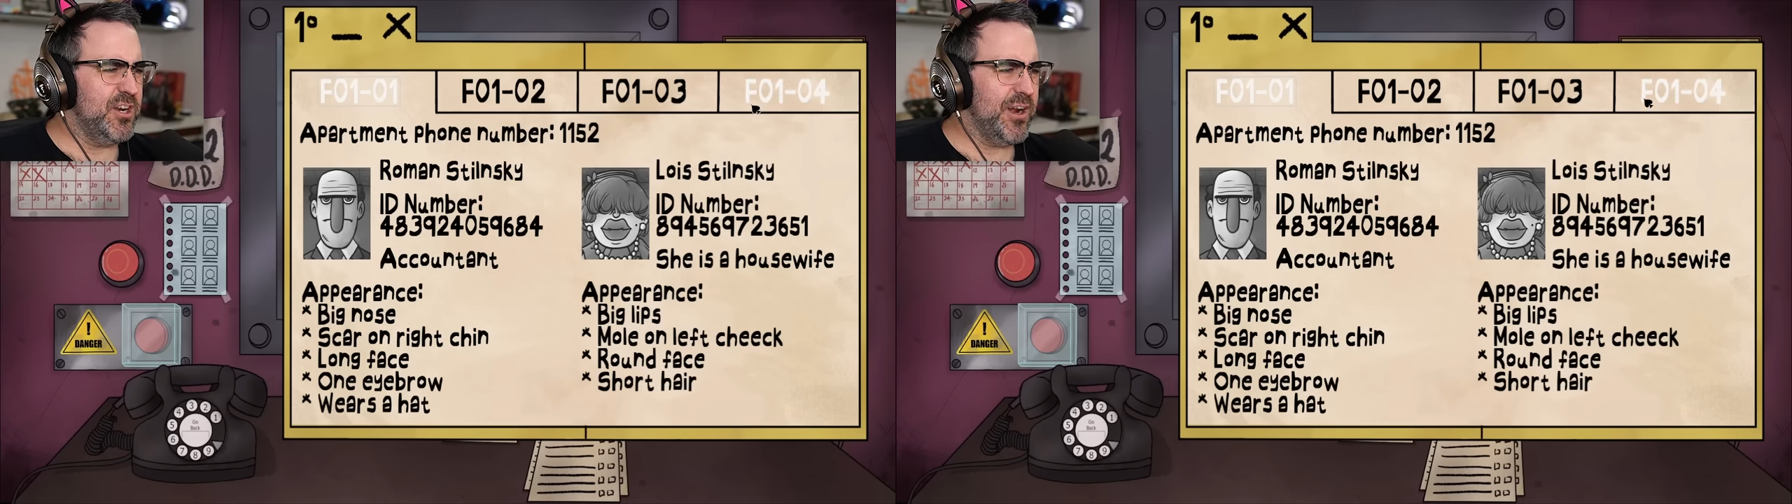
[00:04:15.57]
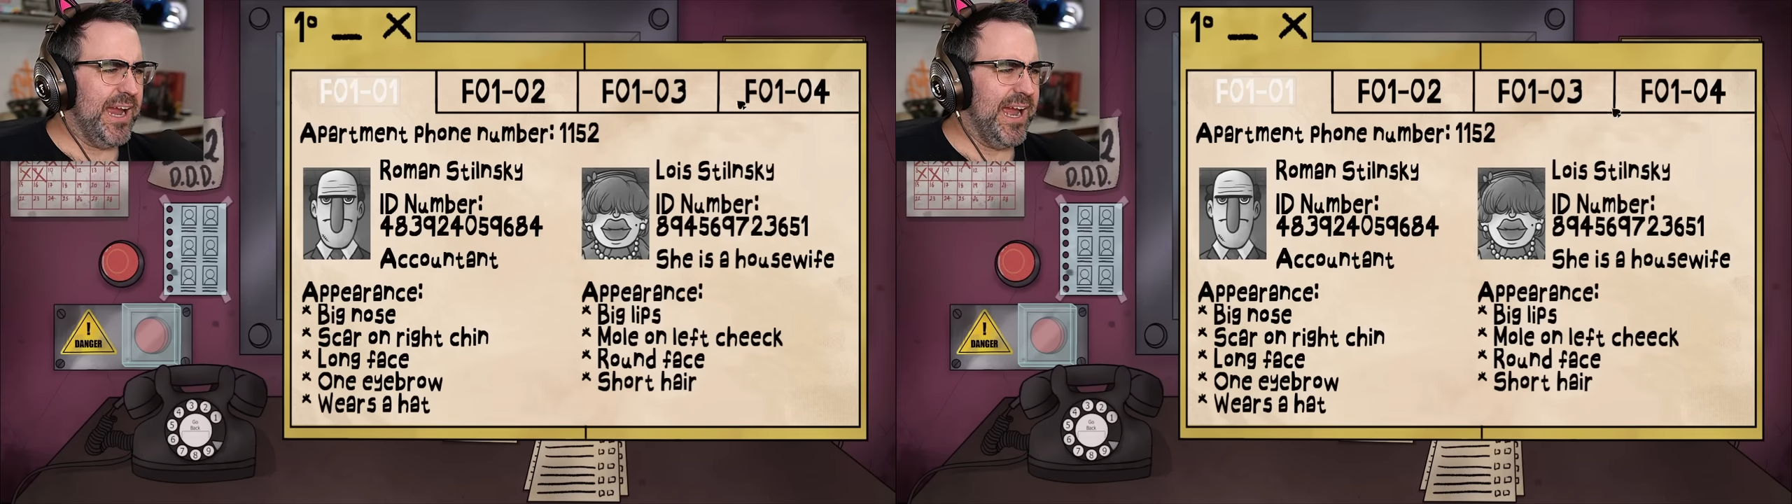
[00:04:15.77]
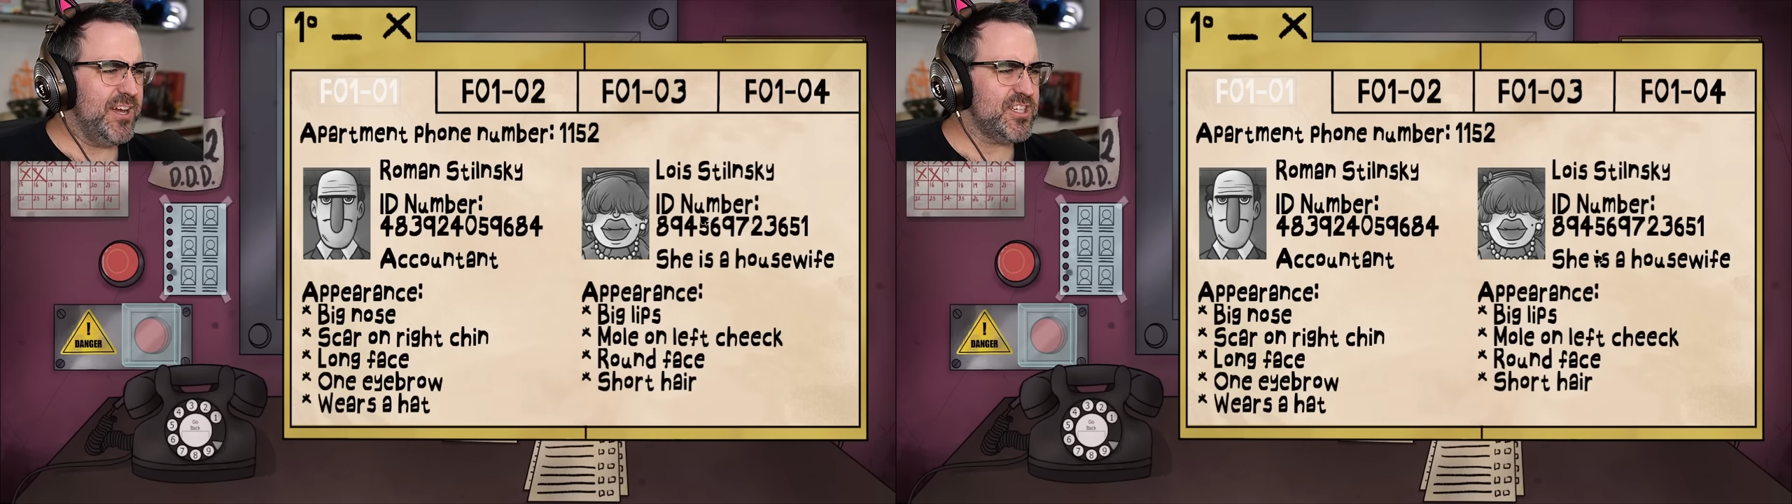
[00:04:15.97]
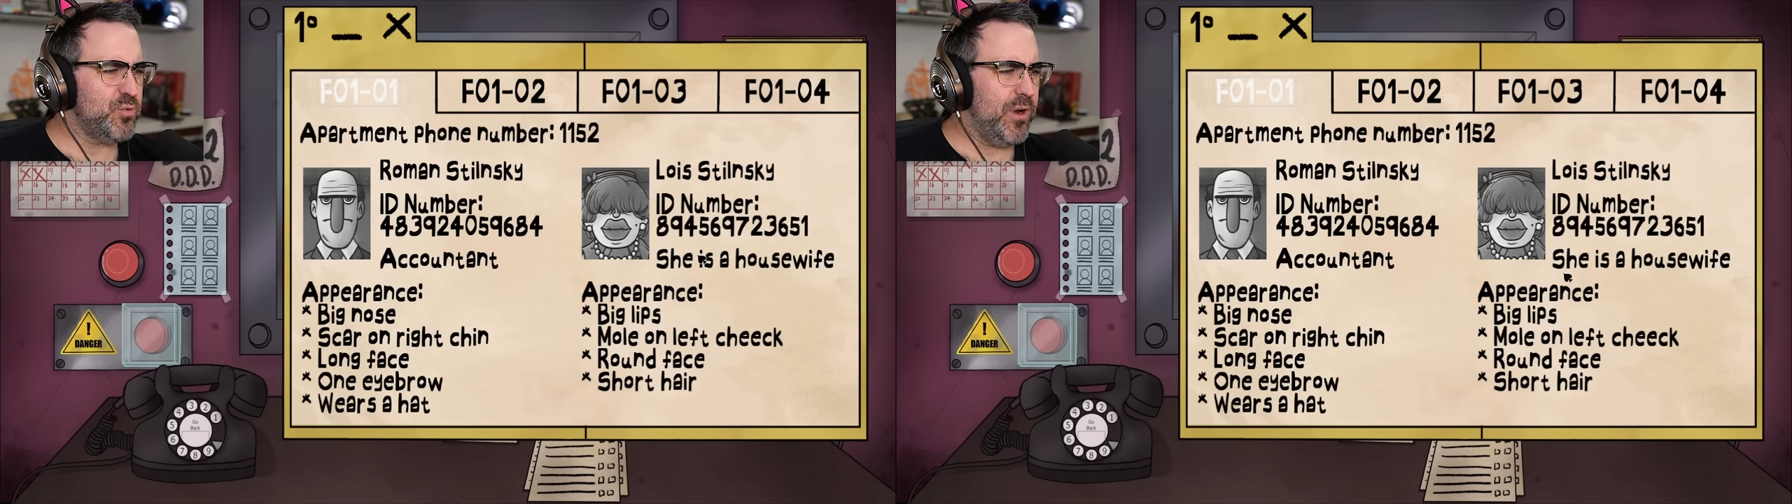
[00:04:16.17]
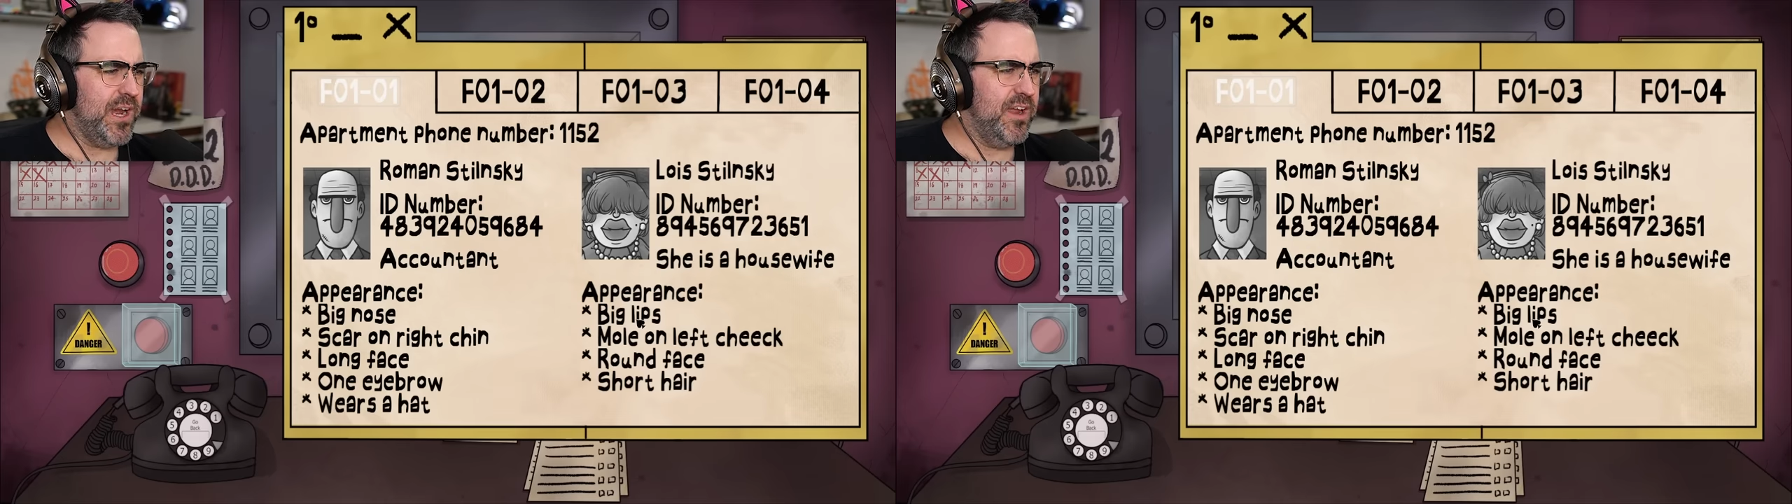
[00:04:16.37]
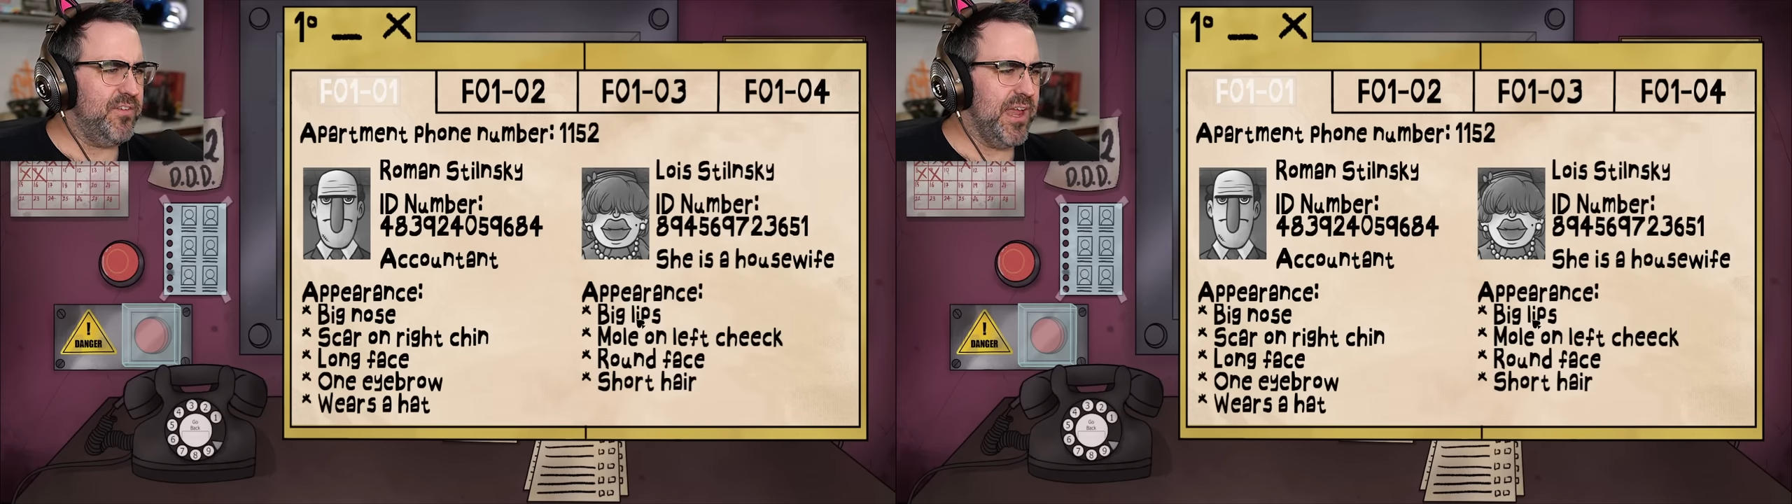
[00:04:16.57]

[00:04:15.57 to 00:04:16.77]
you're a housewife.